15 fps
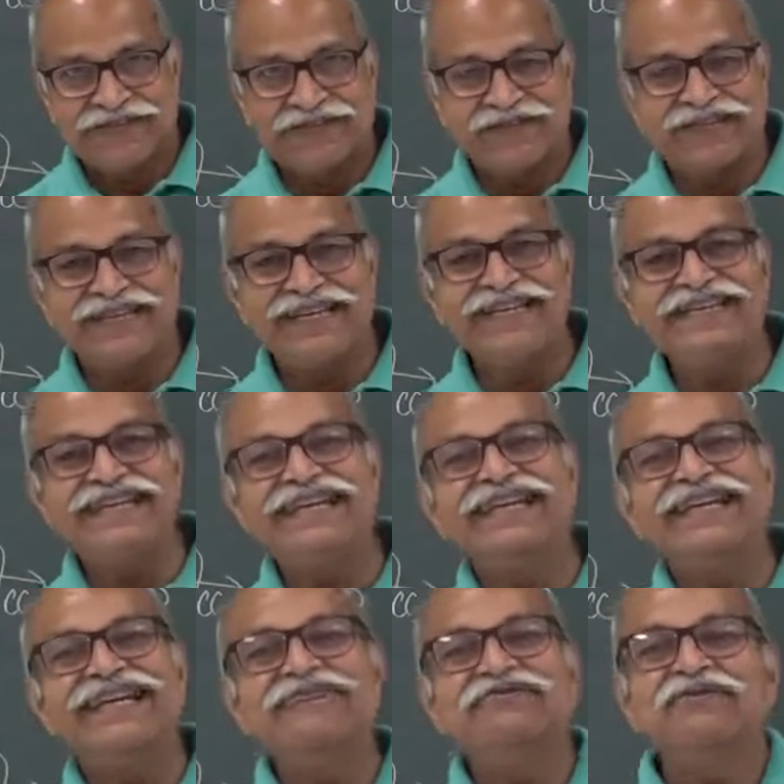So,
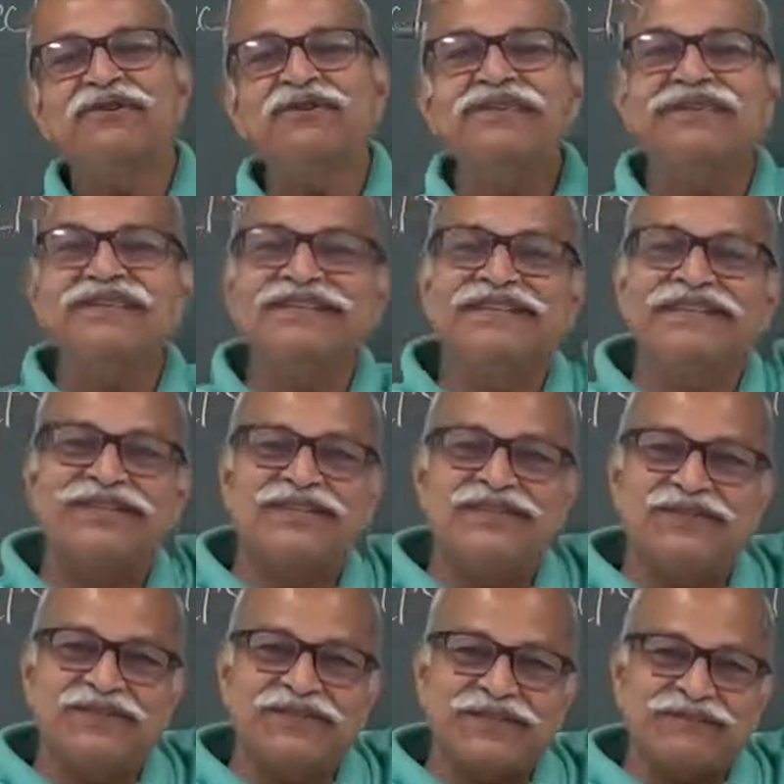essentially what this
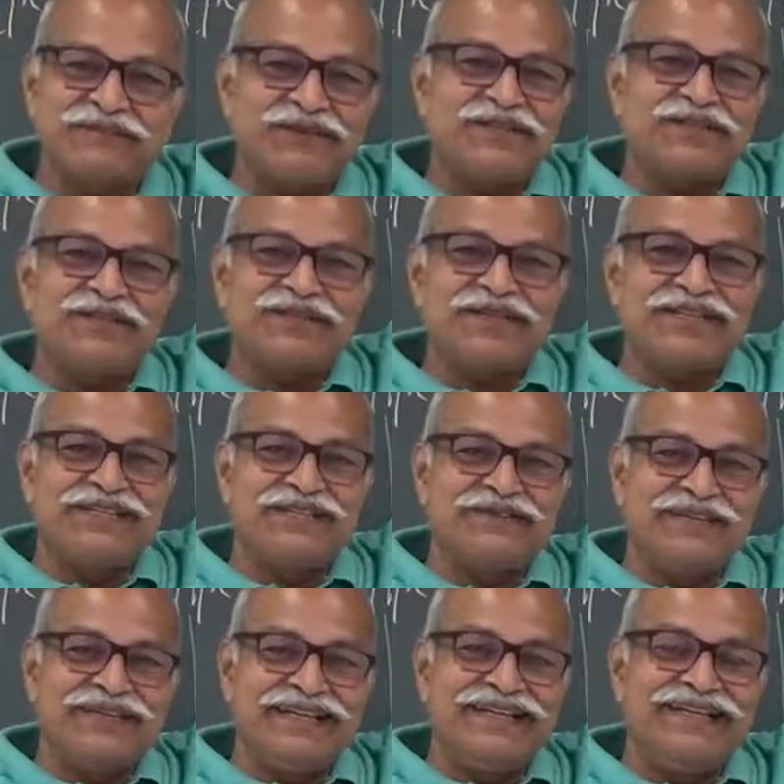Newton's first law is
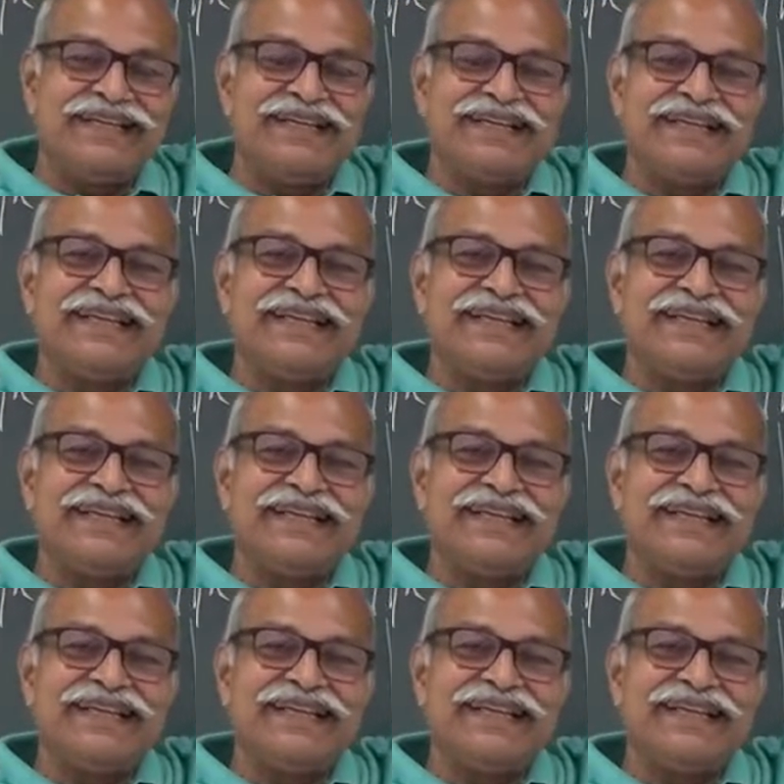doing,